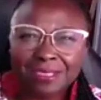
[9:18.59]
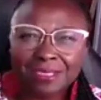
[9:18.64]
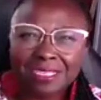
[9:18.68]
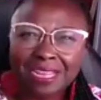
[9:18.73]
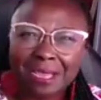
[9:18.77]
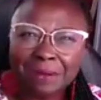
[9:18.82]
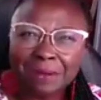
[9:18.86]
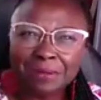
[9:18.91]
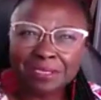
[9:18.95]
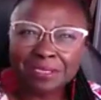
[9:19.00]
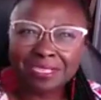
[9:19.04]
And
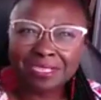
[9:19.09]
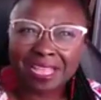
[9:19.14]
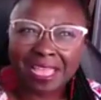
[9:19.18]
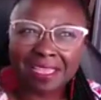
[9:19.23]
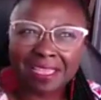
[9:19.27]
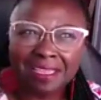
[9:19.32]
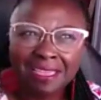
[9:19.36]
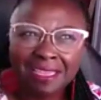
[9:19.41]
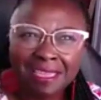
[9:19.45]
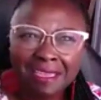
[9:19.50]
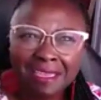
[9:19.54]
I was like,
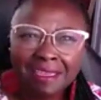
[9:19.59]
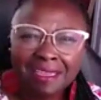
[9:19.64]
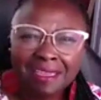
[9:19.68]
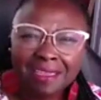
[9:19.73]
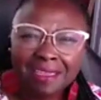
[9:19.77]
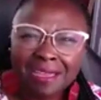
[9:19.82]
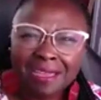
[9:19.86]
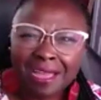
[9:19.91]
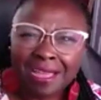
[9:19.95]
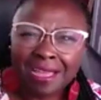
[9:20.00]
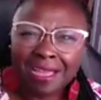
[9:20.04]

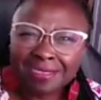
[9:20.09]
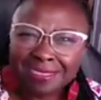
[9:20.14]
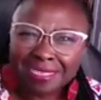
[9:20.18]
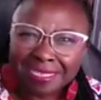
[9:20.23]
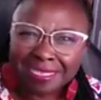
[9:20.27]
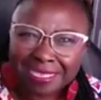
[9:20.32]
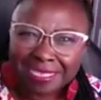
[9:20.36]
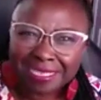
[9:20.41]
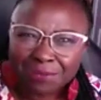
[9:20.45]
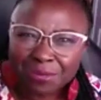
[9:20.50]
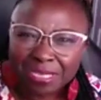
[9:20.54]
I
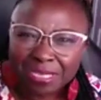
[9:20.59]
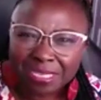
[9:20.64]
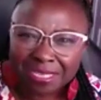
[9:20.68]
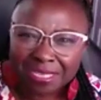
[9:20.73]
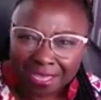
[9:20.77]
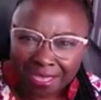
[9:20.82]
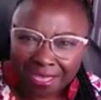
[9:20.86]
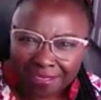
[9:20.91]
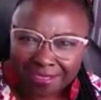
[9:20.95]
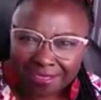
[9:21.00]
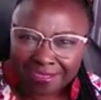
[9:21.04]
said, did we
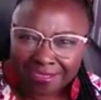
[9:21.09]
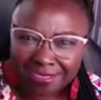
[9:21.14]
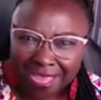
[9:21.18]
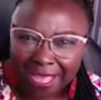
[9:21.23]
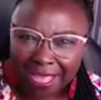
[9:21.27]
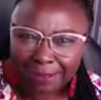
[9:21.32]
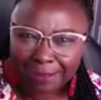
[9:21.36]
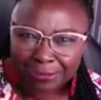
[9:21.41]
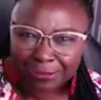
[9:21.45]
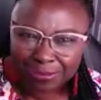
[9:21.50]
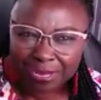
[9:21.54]
get the
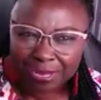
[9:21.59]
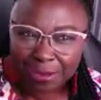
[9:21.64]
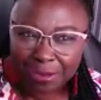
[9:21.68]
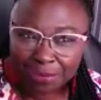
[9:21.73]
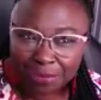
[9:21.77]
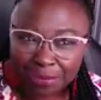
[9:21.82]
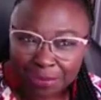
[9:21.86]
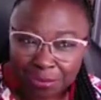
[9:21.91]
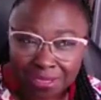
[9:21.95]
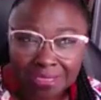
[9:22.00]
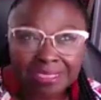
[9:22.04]
tops from that
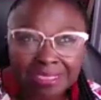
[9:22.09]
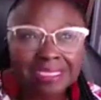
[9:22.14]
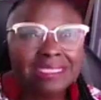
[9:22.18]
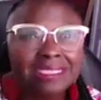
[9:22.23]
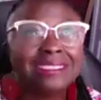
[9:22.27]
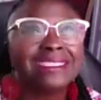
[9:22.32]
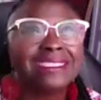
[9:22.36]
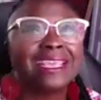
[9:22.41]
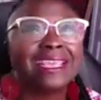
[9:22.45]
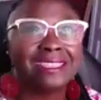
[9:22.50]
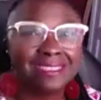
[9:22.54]
money? She
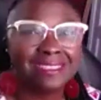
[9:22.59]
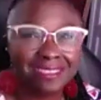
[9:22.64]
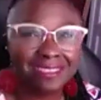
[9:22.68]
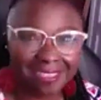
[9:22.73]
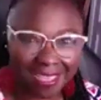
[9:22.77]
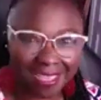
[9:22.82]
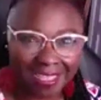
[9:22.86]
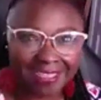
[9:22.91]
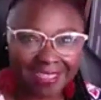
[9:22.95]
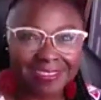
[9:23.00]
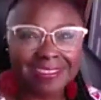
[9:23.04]
said,
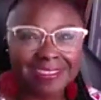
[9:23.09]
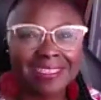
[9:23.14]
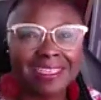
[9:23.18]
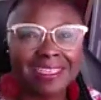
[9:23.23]
yes.